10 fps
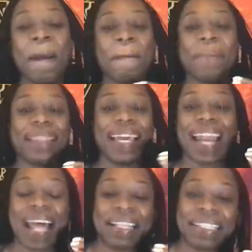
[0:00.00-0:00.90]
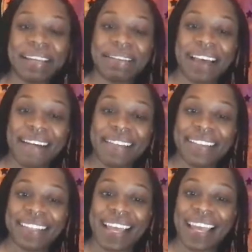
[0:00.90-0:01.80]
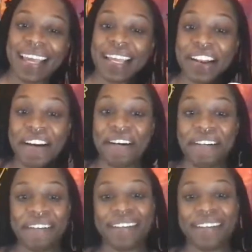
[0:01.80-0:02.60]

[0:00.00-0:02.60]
But then at the same time, it's like, no,